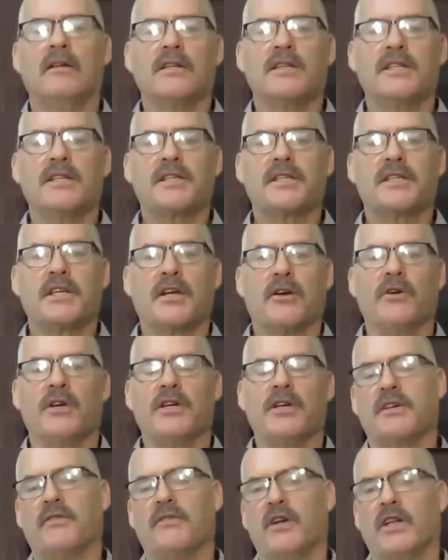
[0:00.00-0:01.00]

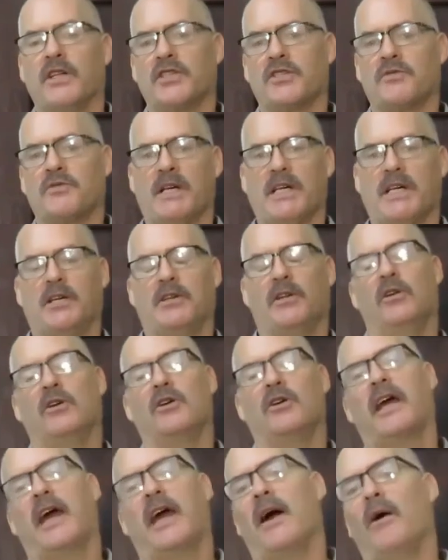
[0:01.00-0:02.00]
series of engines we need to
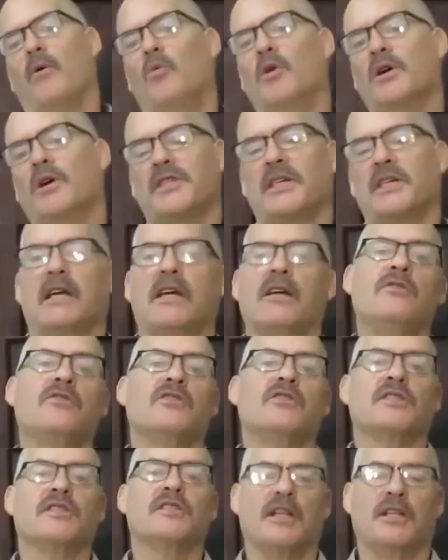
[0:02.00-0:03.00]
look at was the
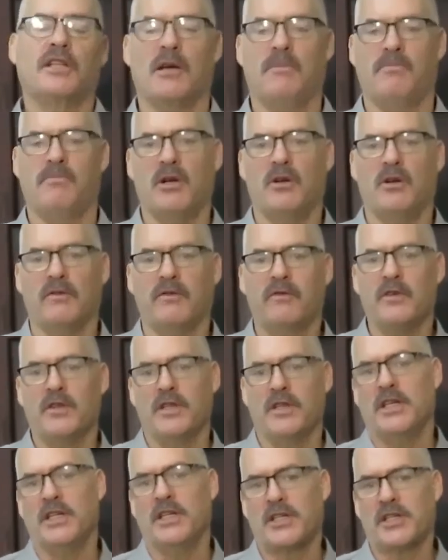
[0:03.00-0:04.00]
engines that they built for
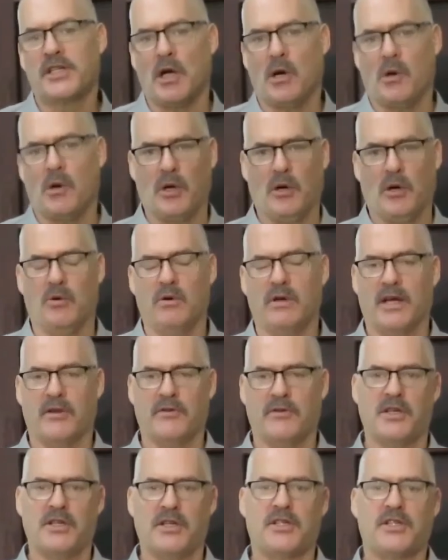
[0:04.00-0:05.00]
the DeSoto. Now
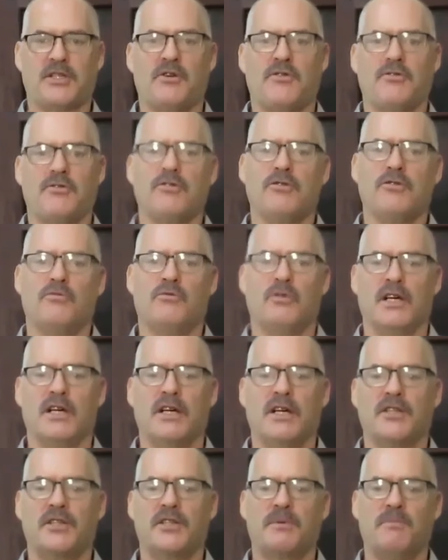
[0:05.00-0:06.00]
the DeSoto
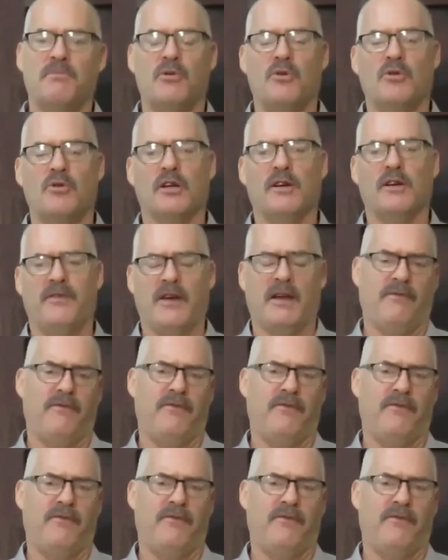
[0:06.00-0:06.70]
was more of a